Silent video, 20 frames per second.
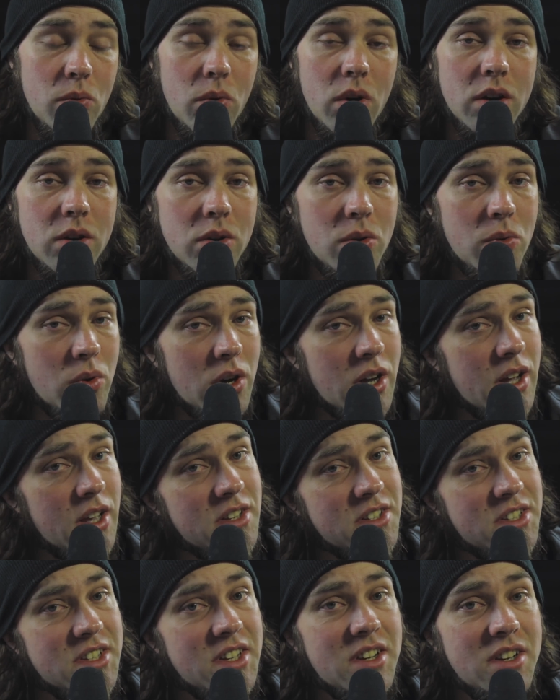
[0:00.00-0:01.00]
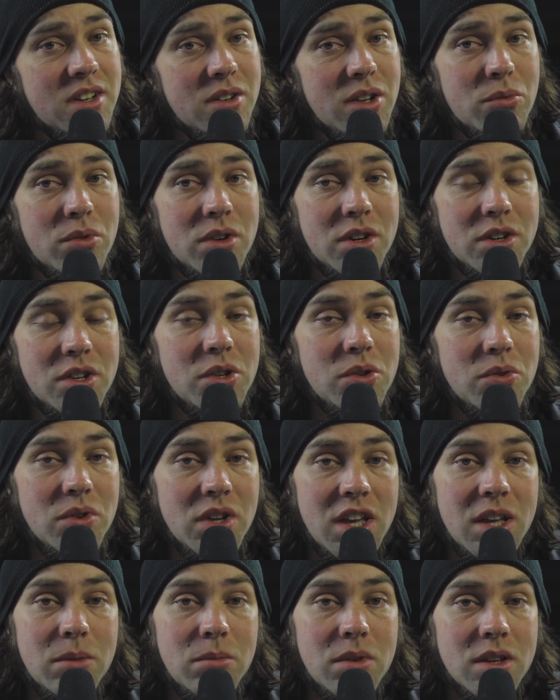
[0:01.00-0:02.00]
you want to know why I decided I wanted to do
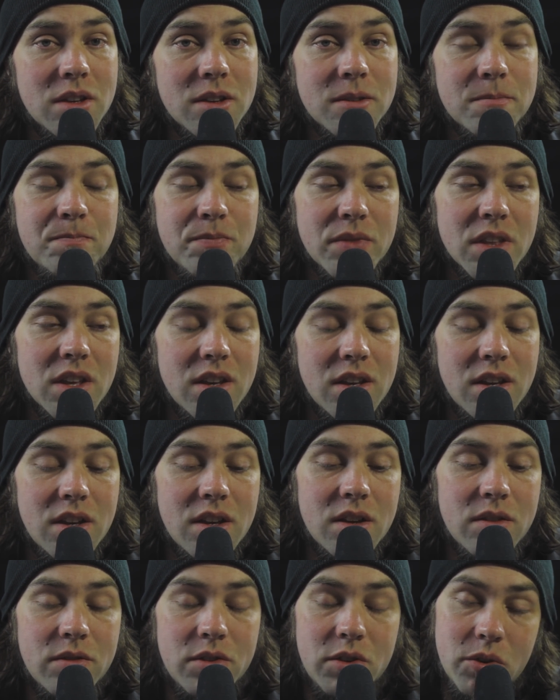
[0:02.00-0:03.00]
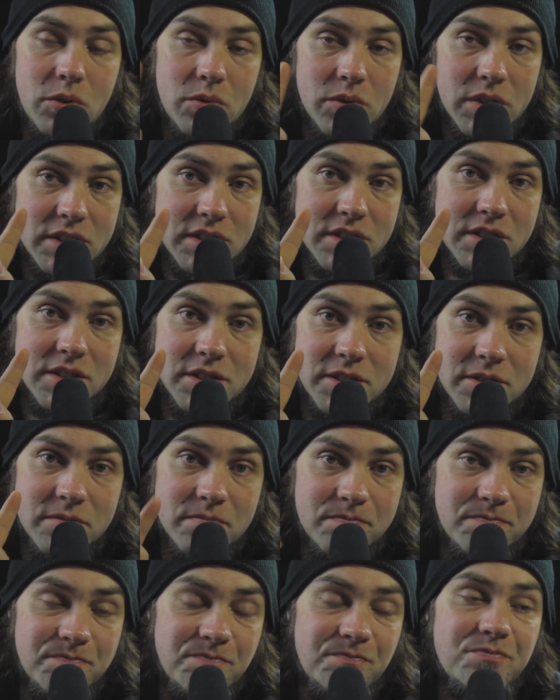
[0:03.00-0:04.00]
gaming? 2 reasons.
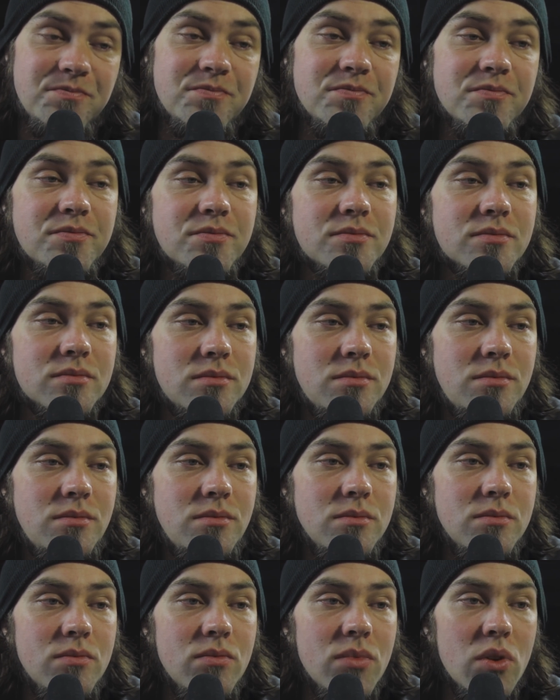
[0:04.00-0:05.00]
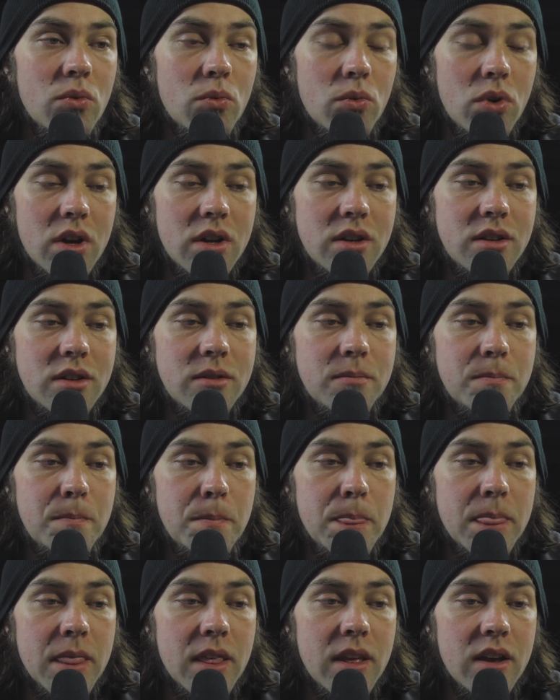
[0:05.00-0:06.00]
One,